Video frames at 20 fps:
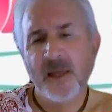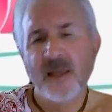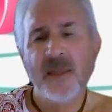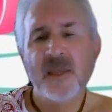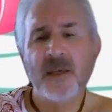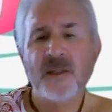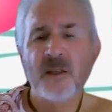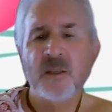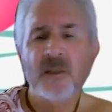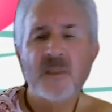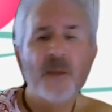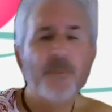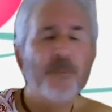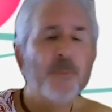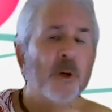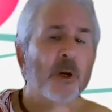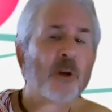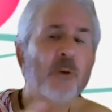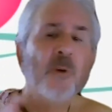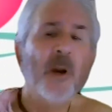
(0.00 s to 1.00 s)
This is the
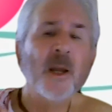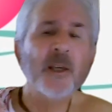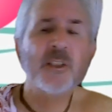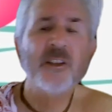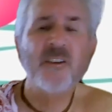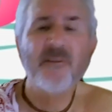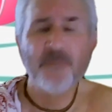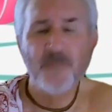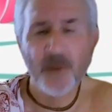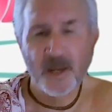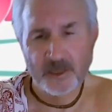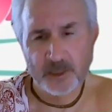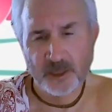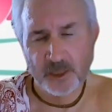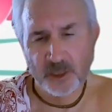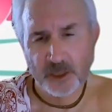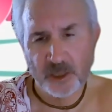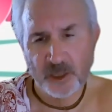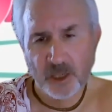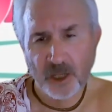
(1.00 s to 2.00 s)
progressive
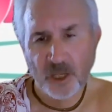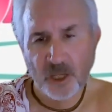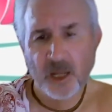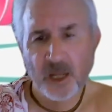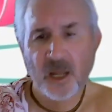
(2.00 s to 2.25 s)
message